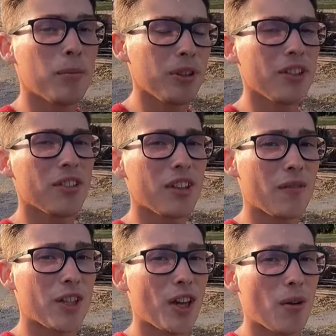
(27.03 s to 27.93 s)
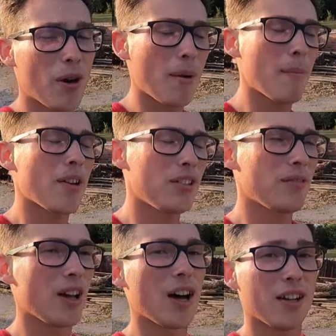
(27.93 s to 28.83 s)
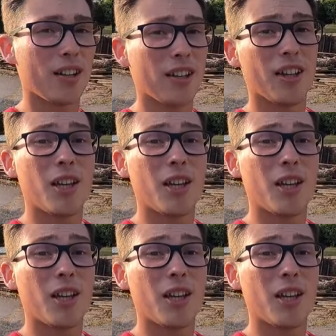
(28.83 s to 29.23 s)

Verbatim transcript: please give the video a massive like.